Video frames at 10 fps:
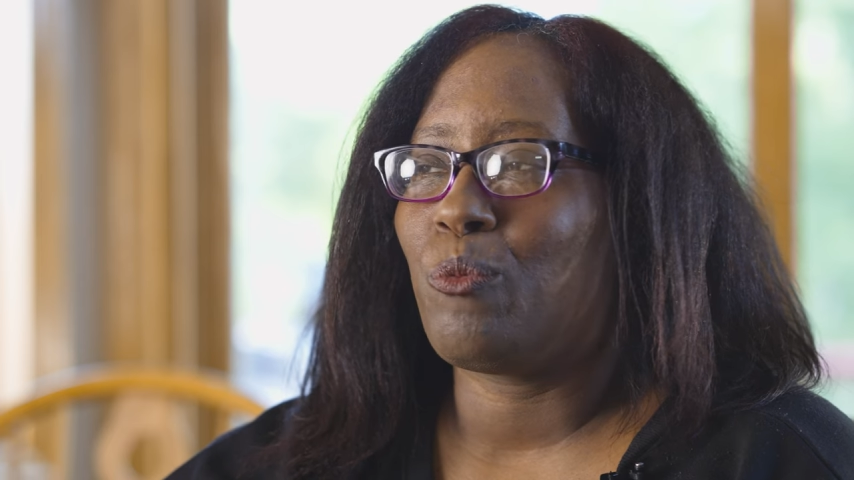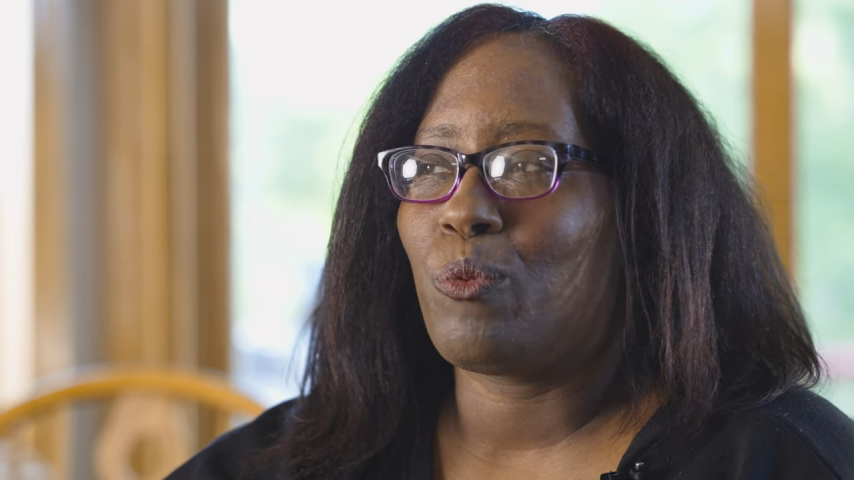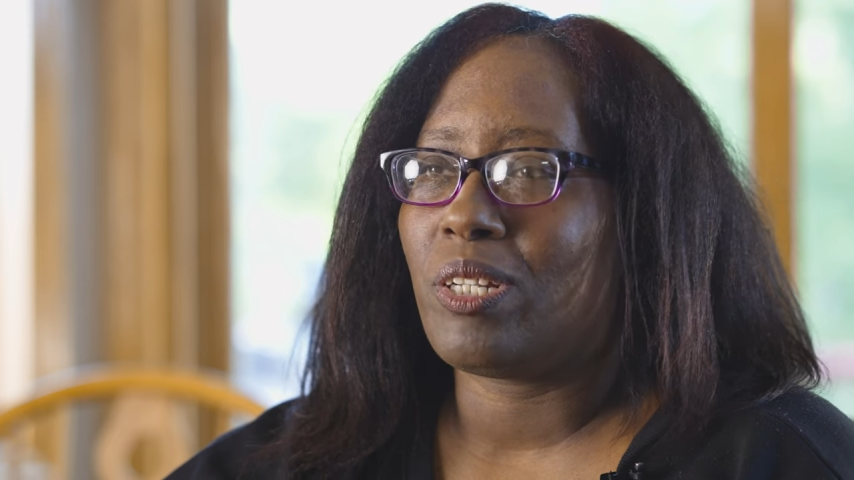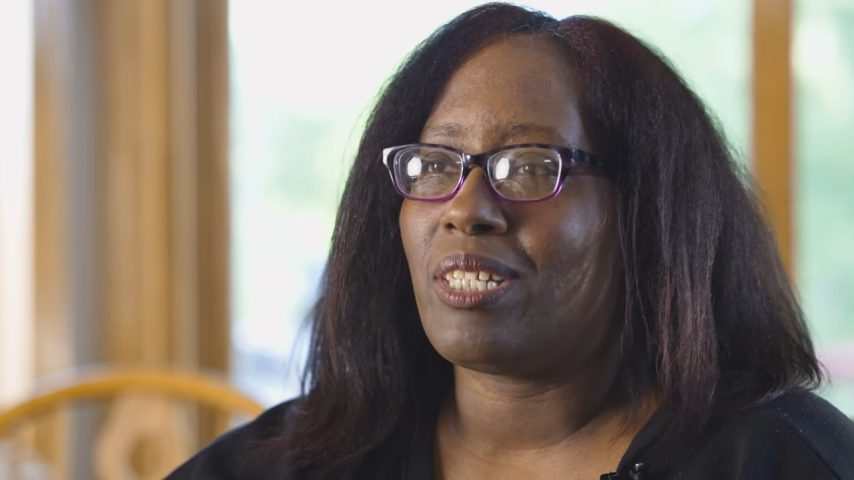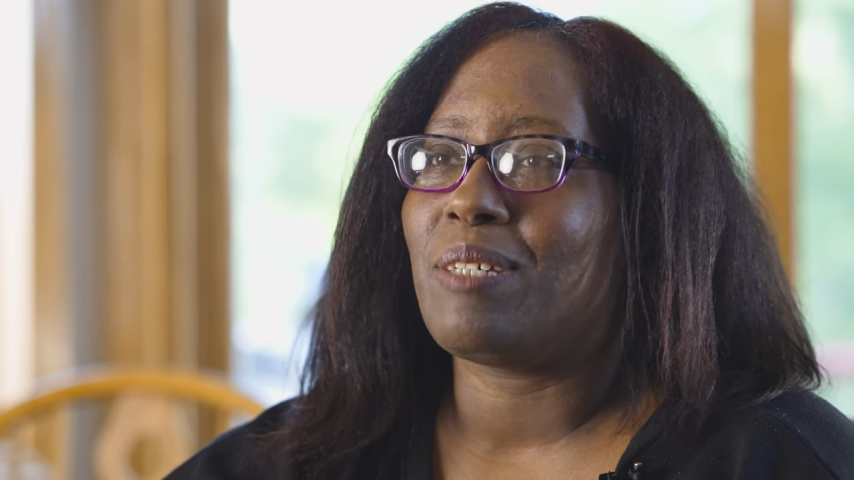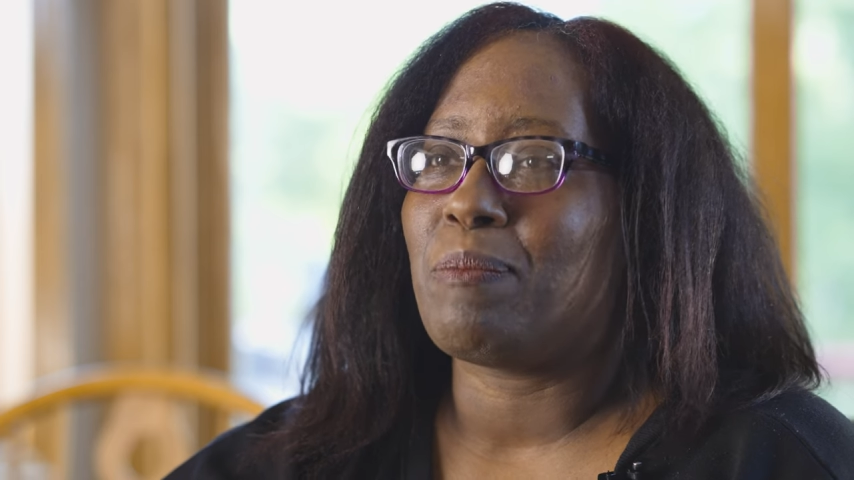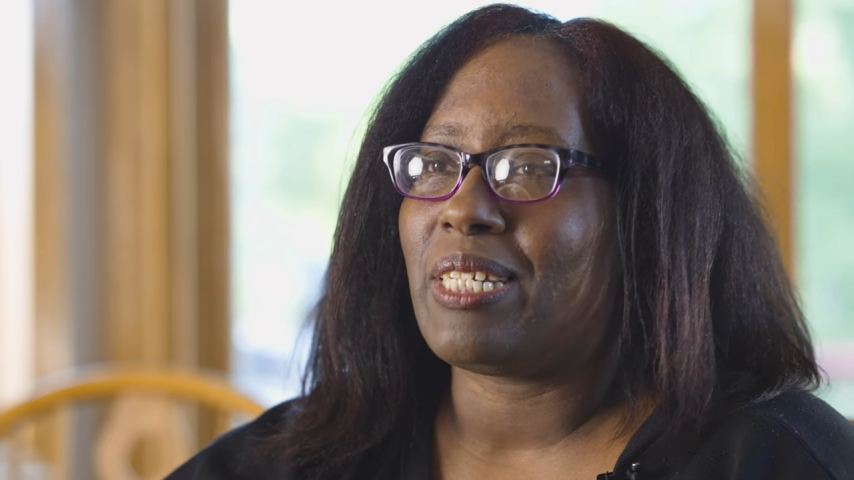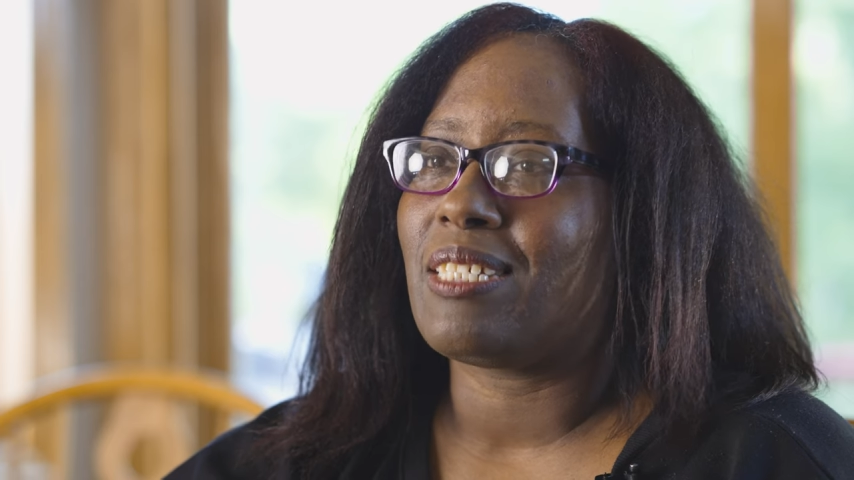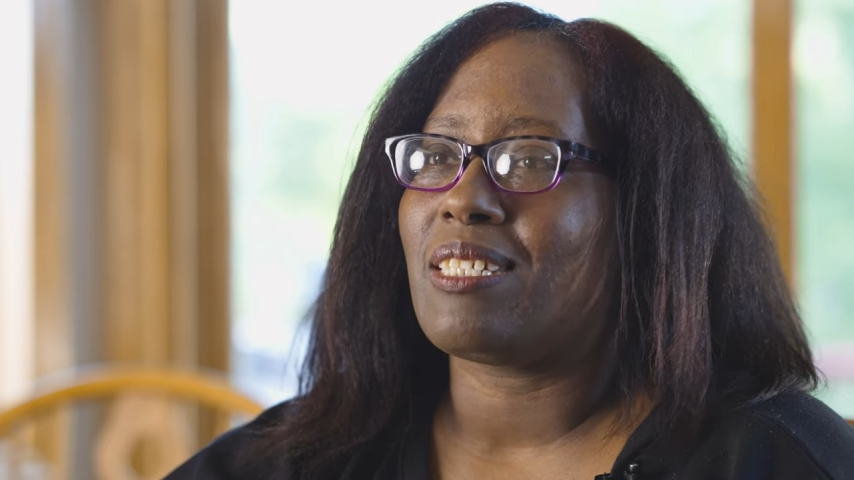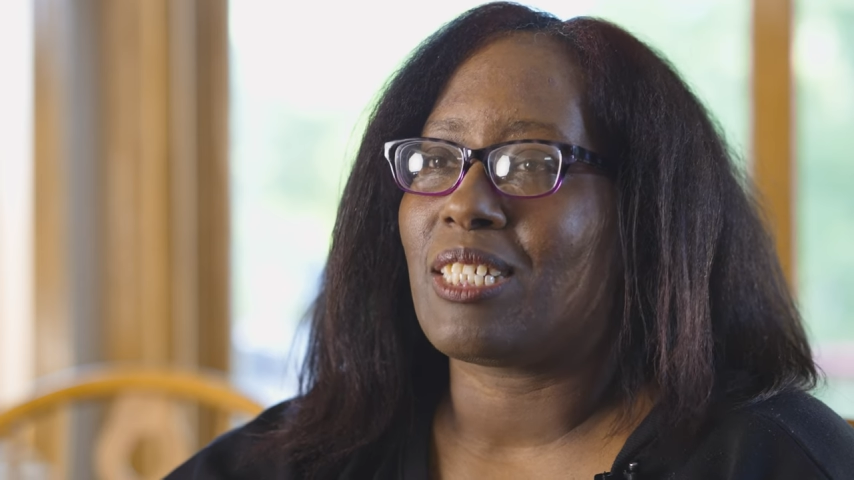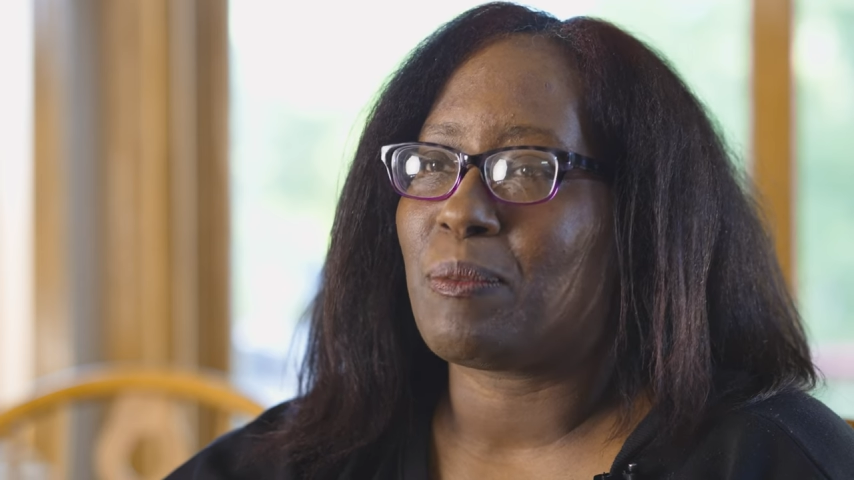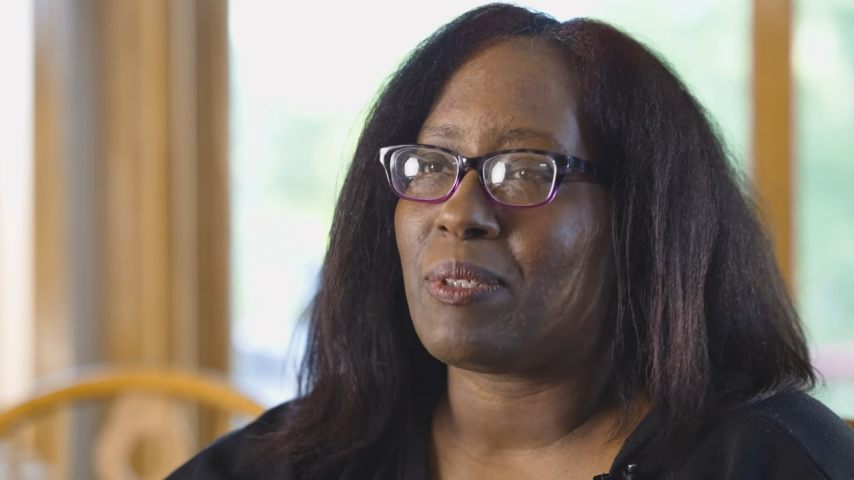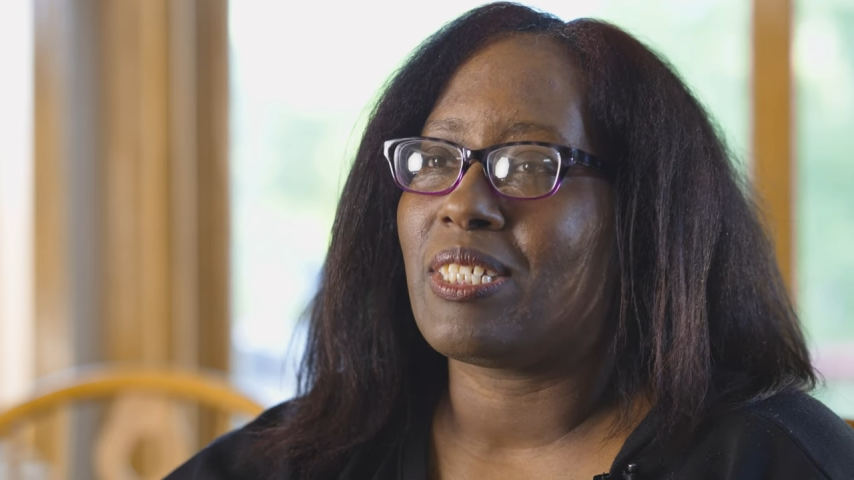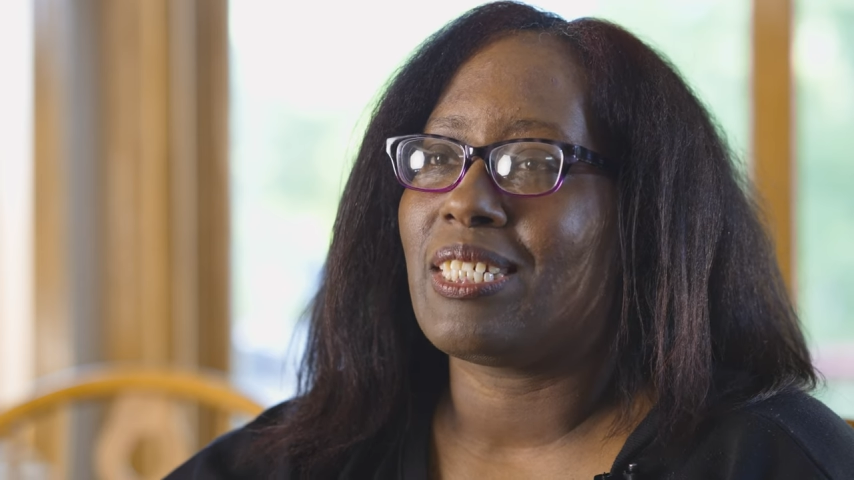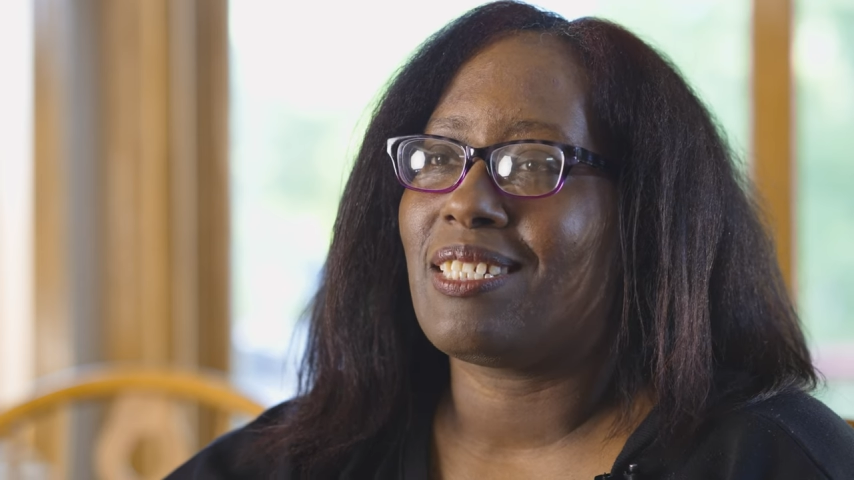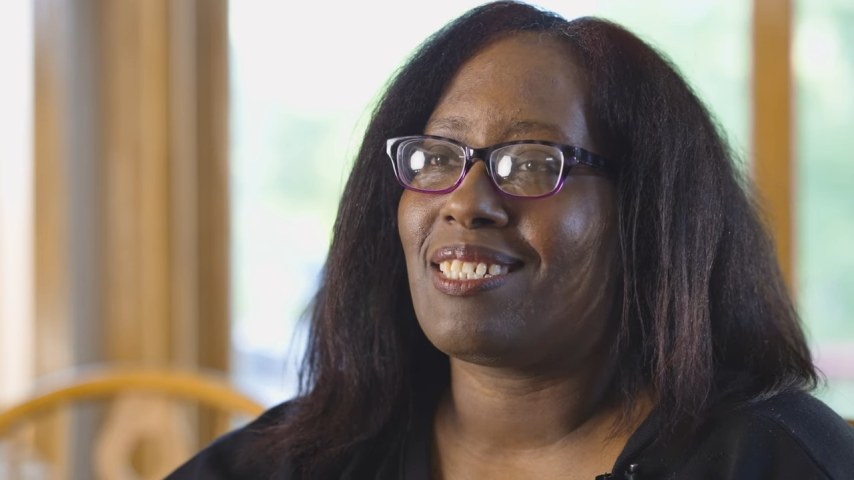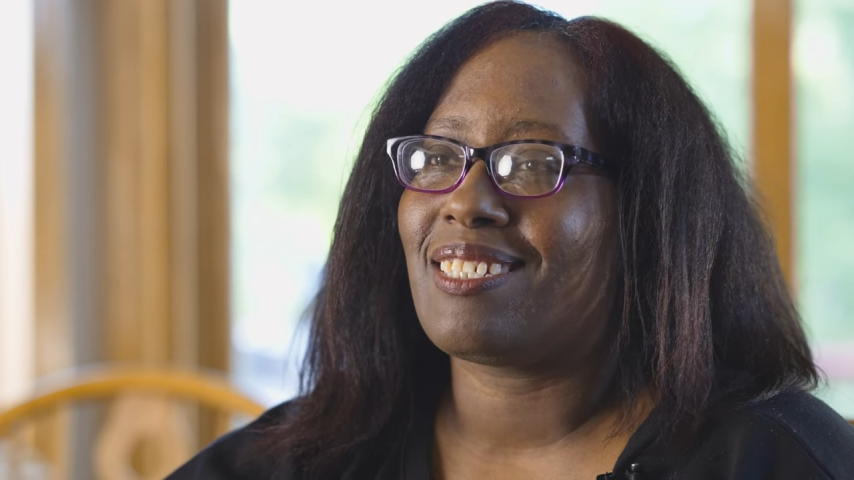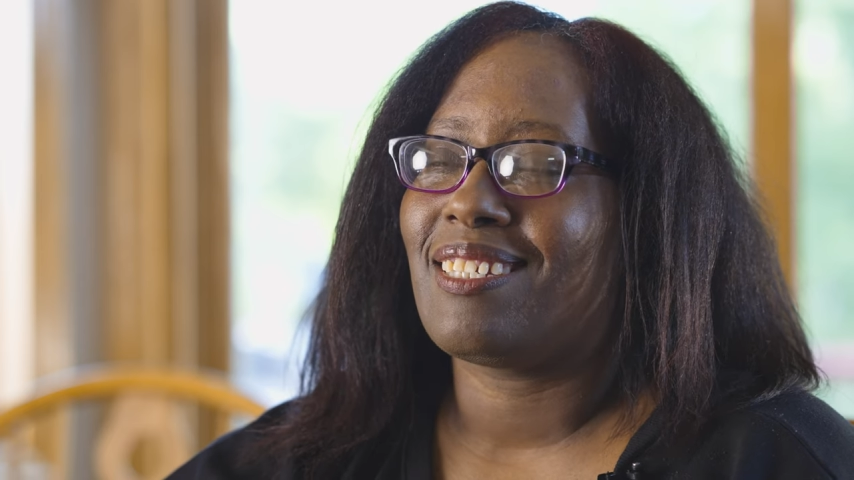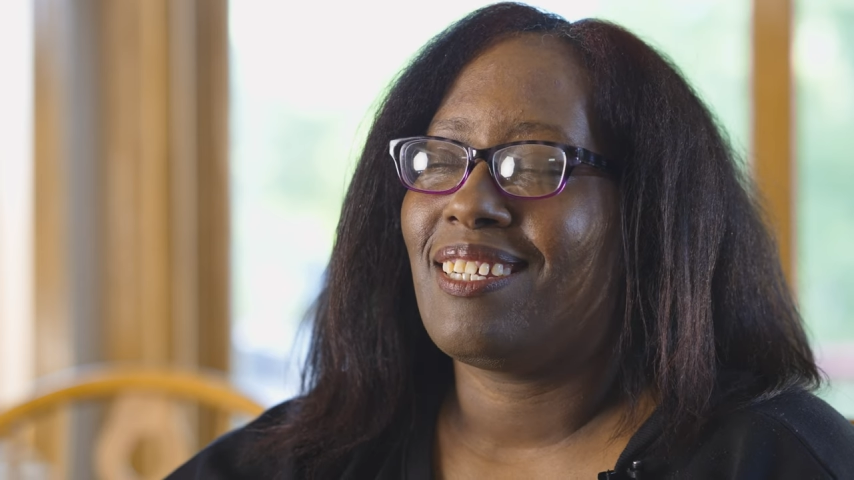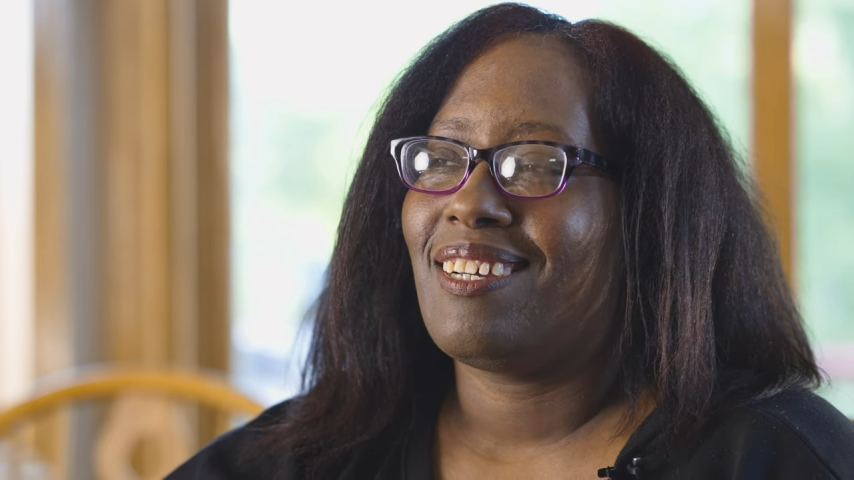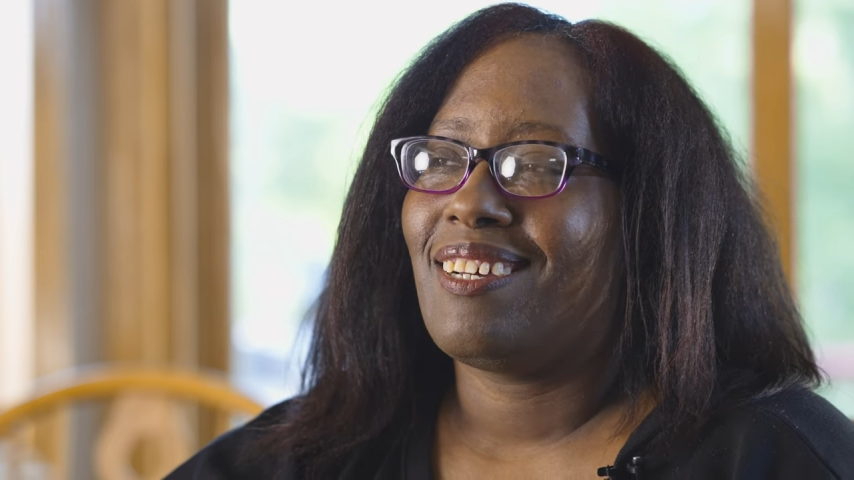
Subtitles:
really amazing experience.